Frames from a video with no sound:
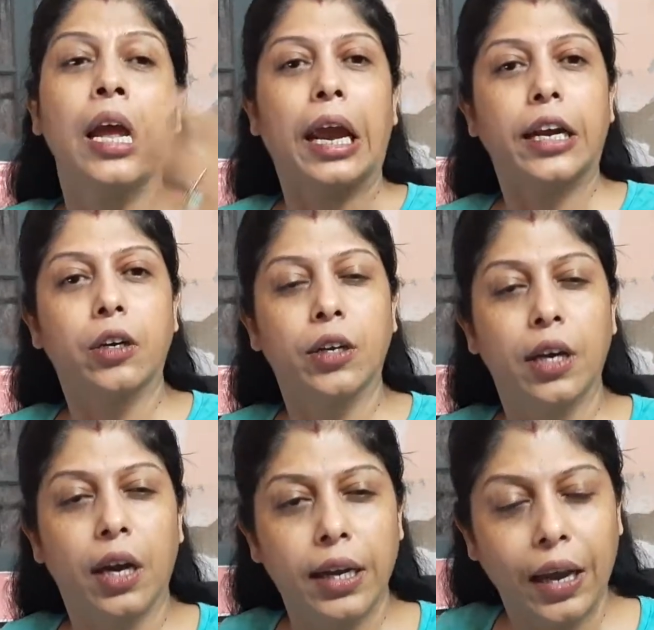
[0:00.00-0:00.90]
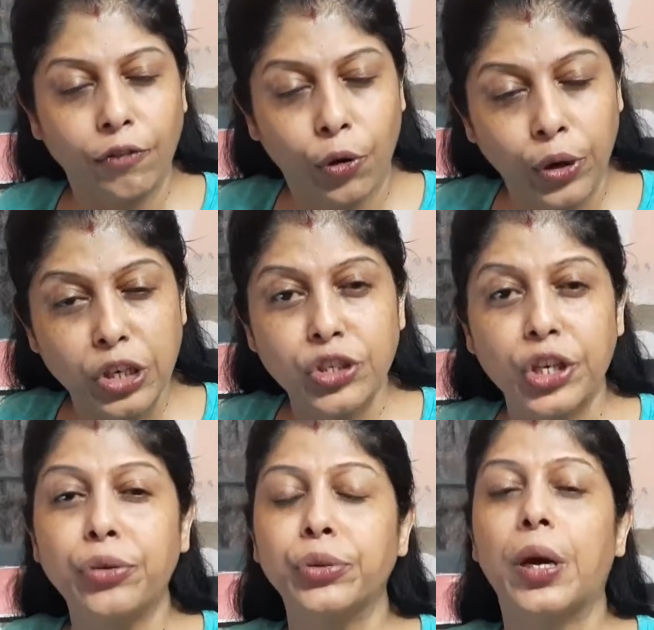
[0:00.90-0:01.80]
It gave
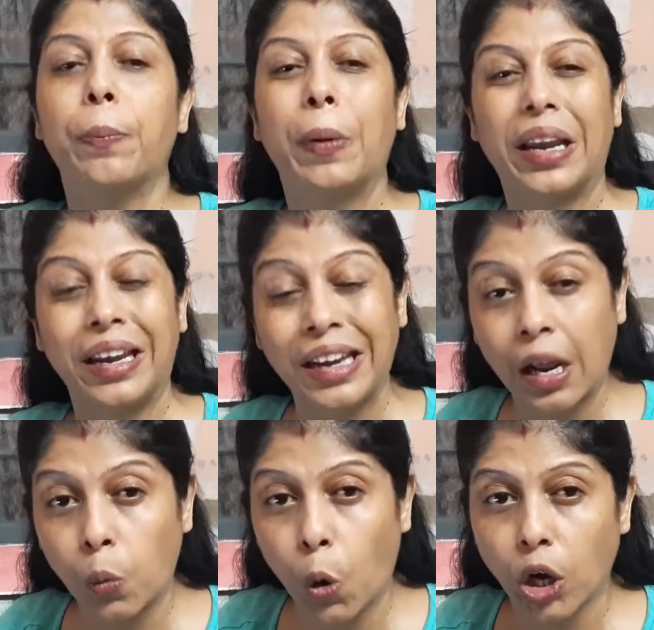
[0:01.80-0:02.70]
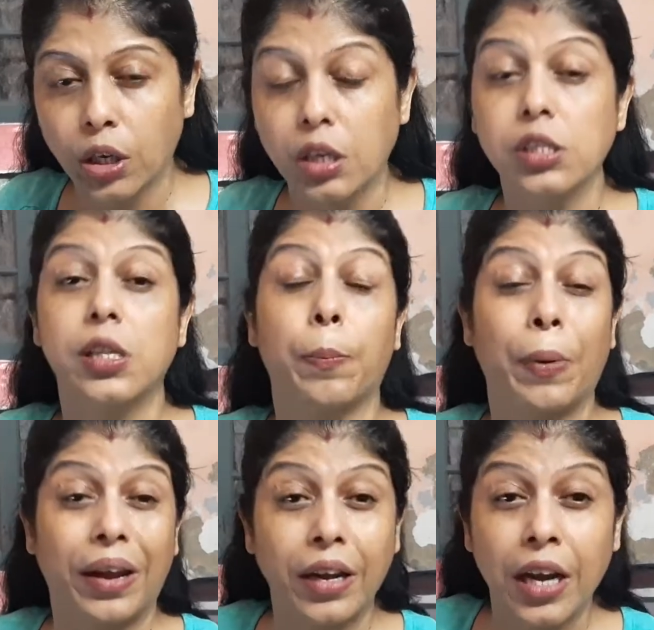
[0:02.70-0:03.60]
origin to the perennial waters, the
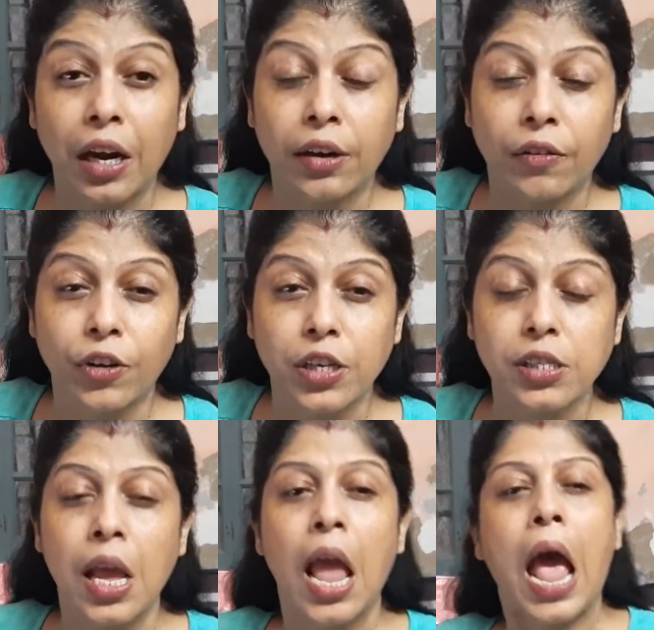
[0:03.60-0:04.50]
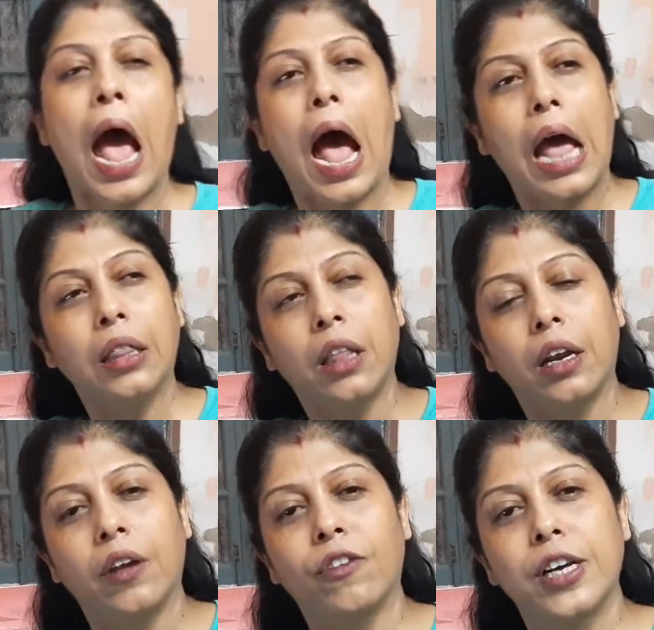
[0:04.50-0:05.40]
perennial rivers, and the
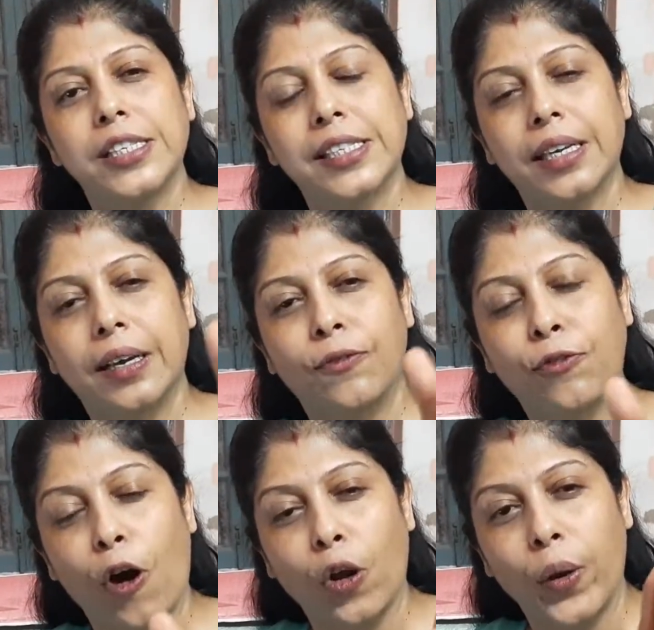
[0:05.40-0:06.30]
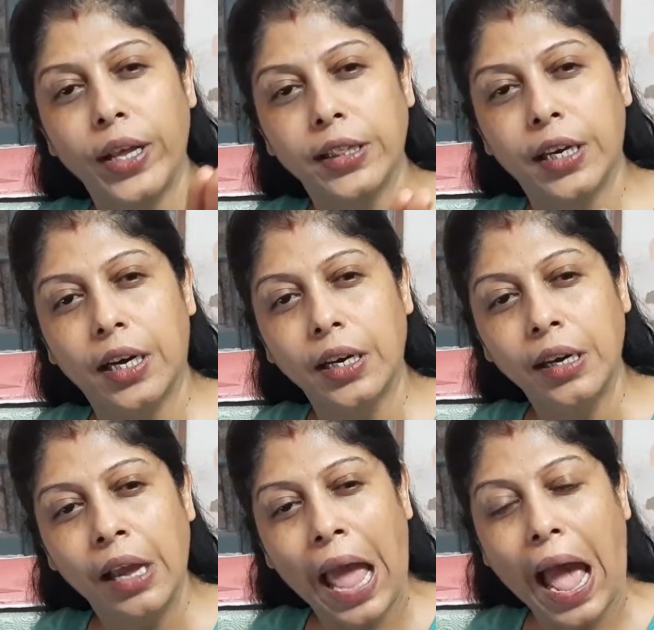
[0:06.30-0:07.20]
rivers following the
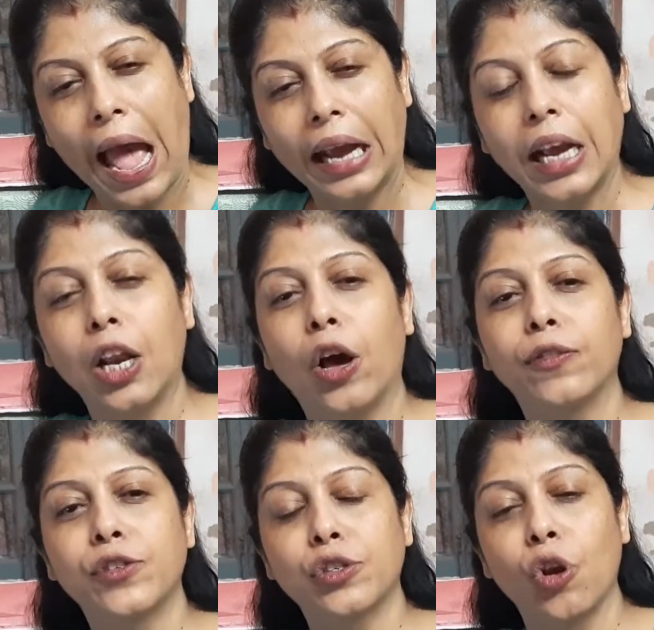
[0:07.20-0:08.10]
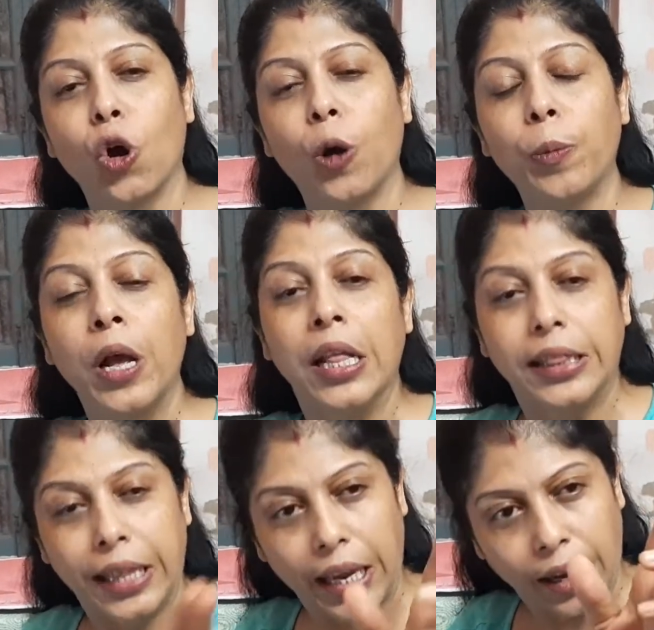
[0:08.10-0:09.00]
angle of slope,
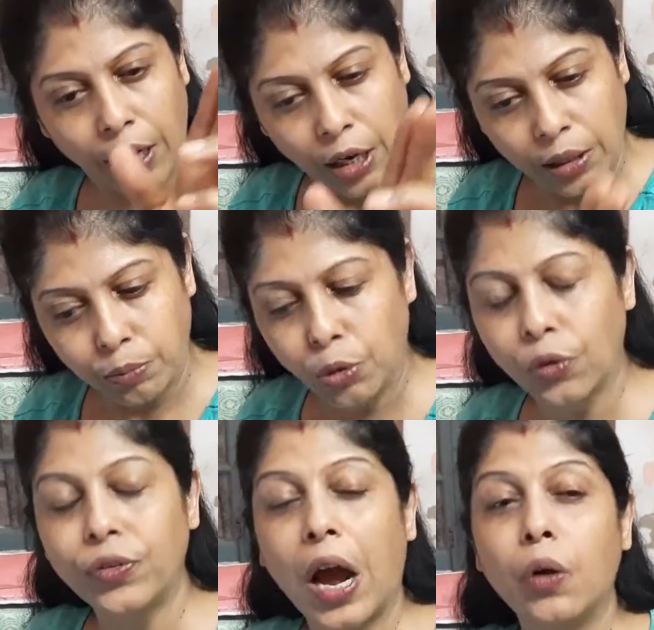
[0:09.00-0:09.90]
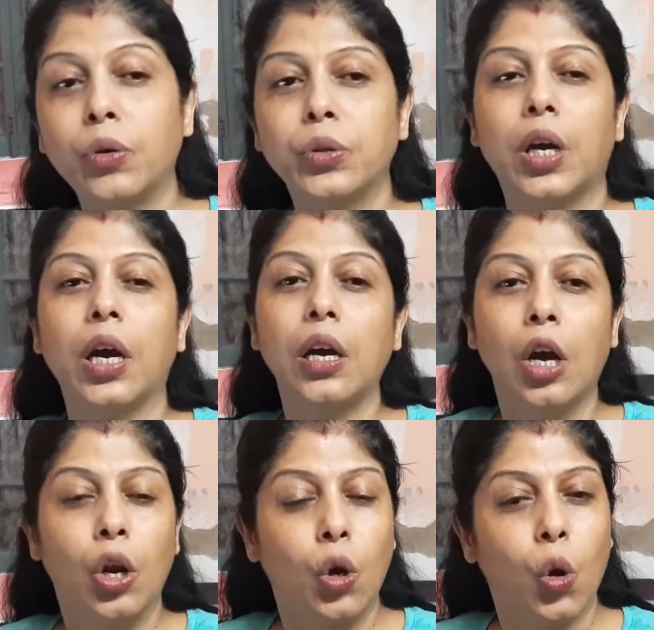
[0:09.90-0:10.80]
they moved down to the
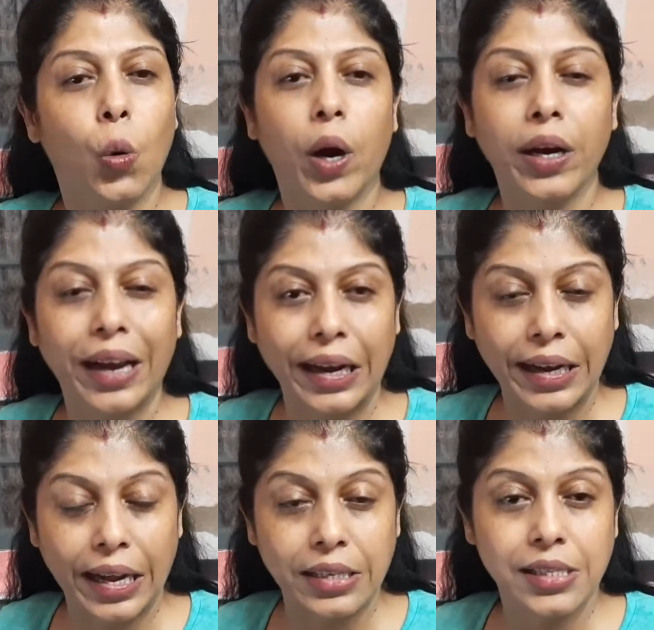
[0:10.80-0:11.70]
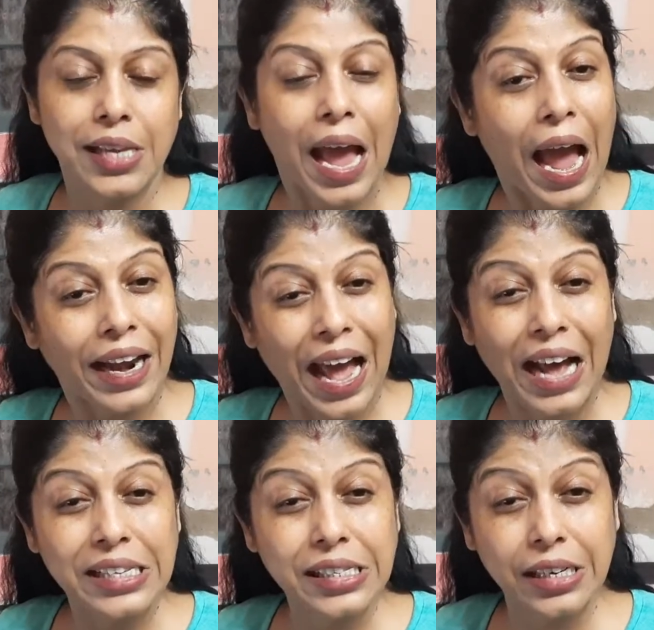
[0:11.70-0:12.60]
lower gradients, and
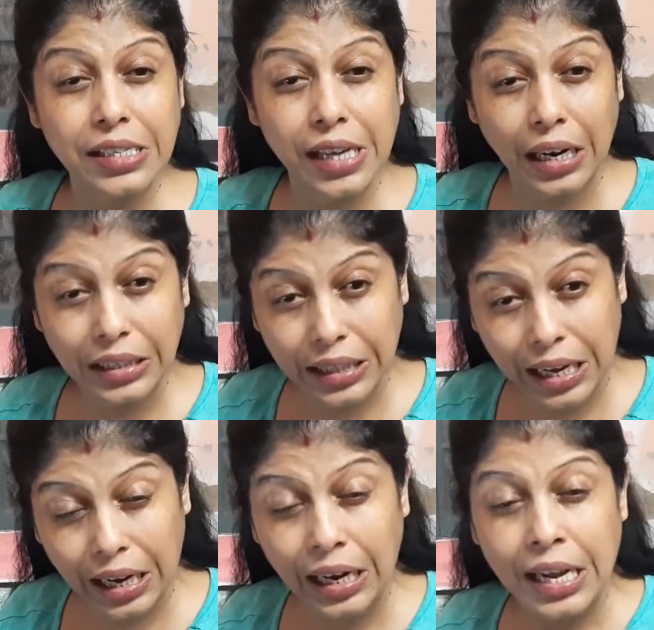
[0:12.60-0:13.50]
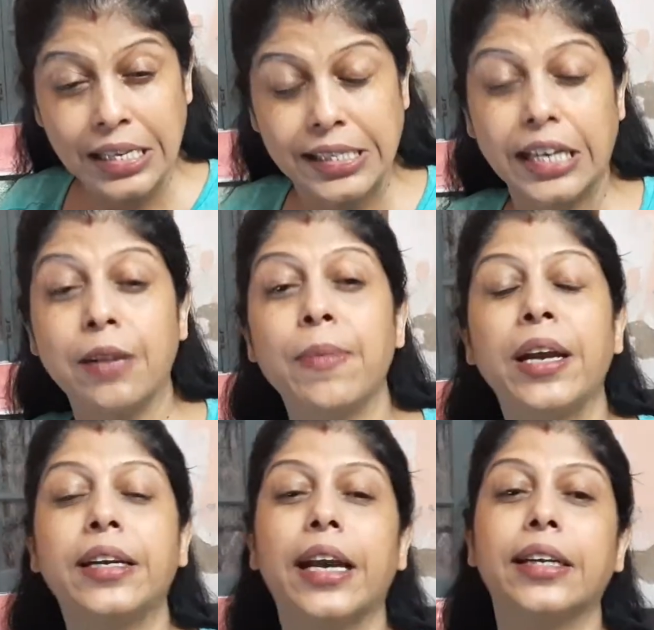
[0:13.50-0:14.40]
as a result they
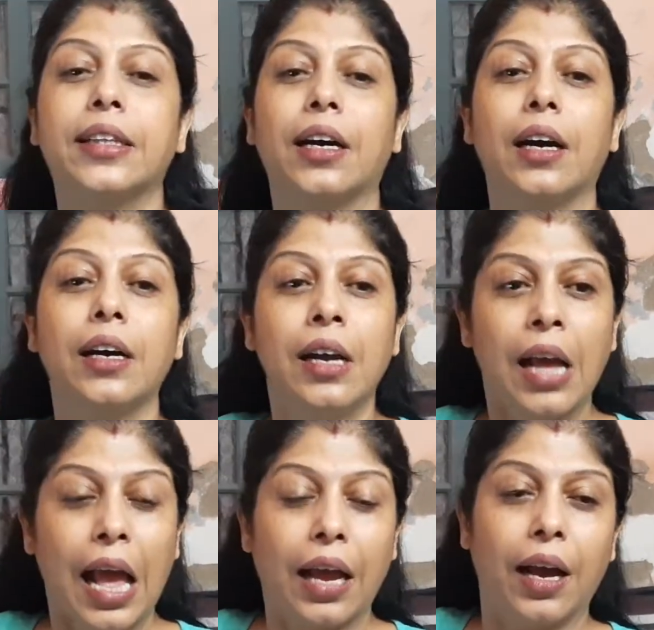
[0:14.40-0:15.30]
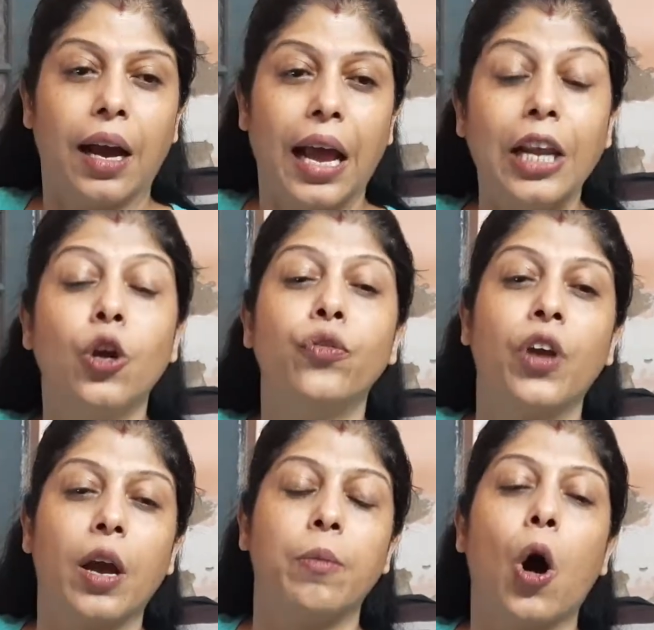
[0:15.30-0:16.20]
sedimented the
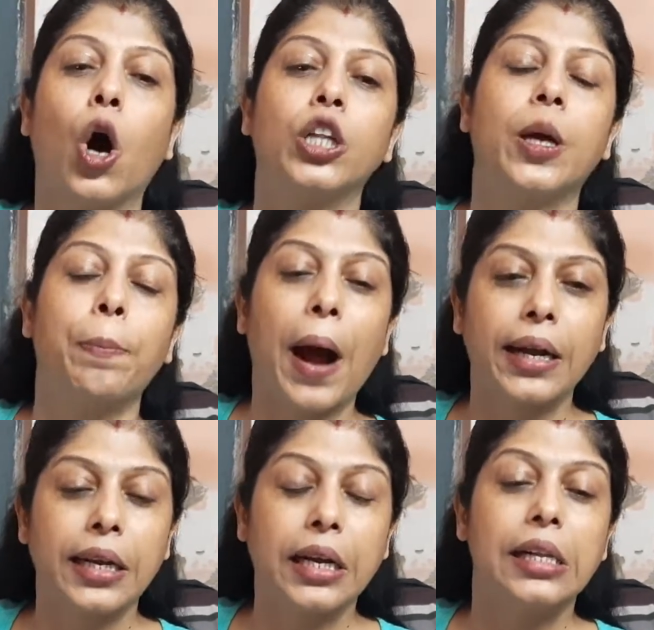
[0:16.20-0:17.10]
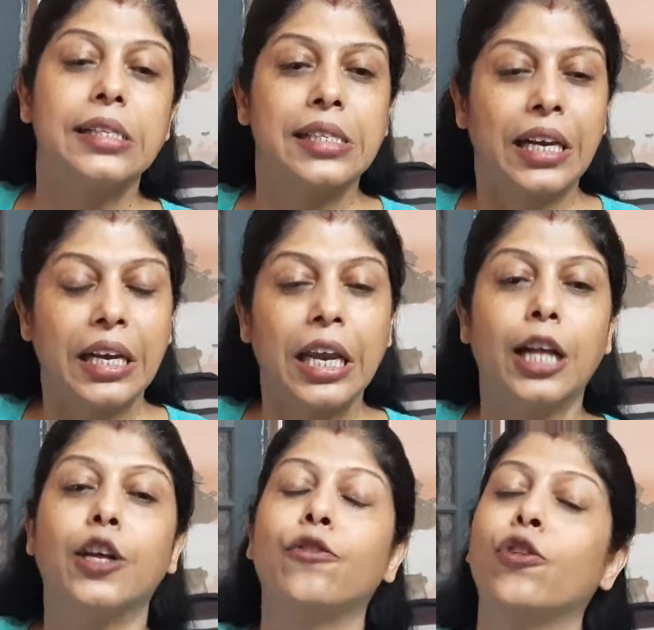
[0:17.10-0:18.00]
alluvium or the particles near
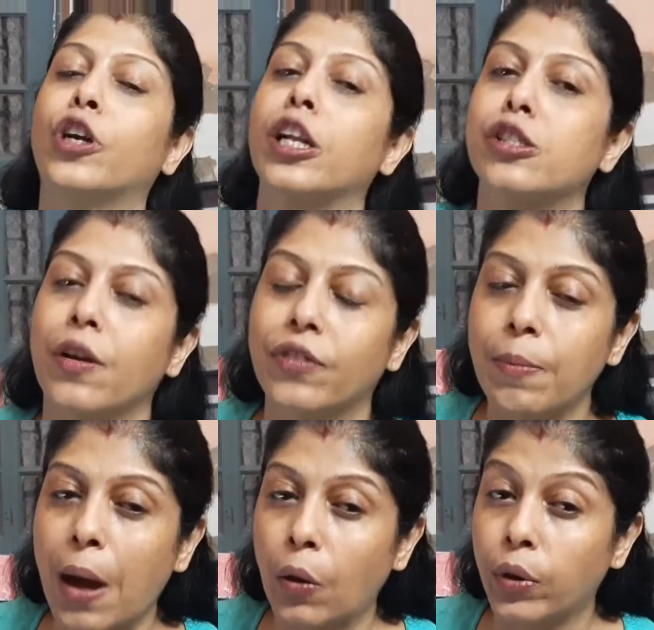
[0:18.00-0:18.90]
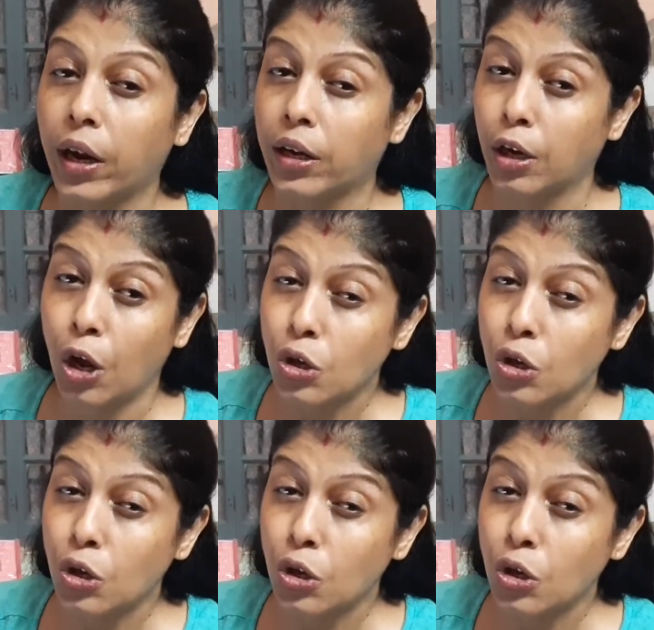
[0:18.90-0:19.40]
the foothills of the mountain.